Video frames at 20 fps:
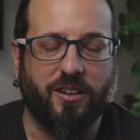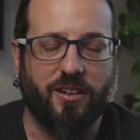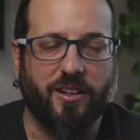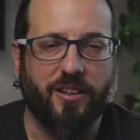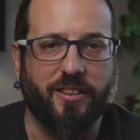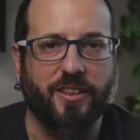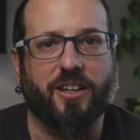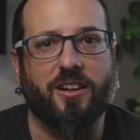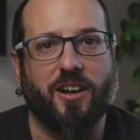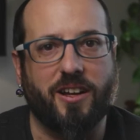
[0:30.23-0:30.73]

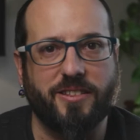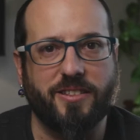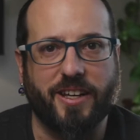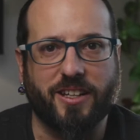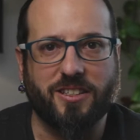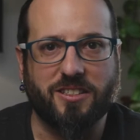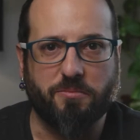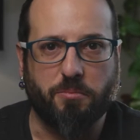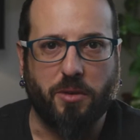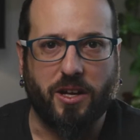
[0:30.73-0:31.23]
the
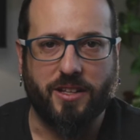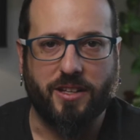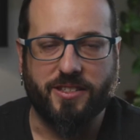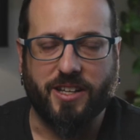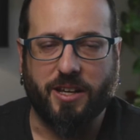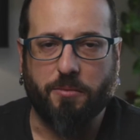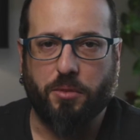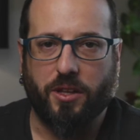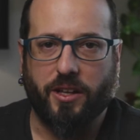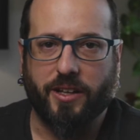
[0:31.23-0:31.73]
Context Bonsai
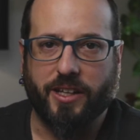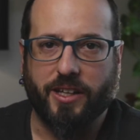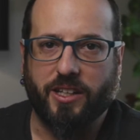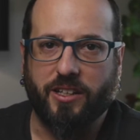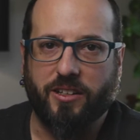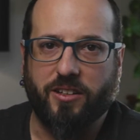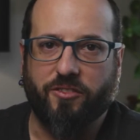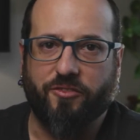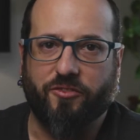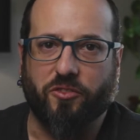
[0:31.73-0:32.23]

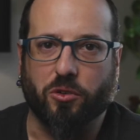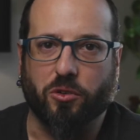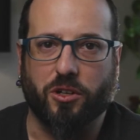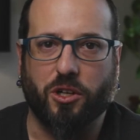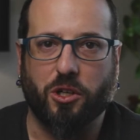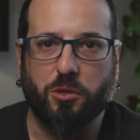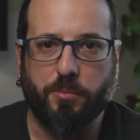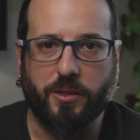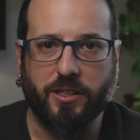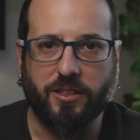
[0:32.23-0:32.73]
plugin for
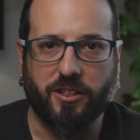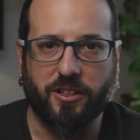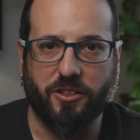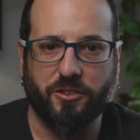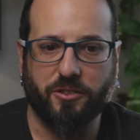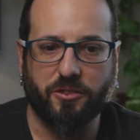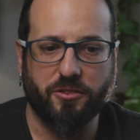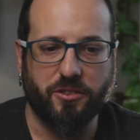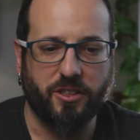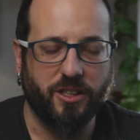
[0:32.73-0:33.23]

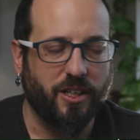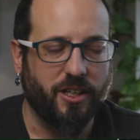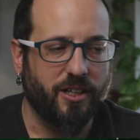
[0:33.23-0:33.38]
OpenCode.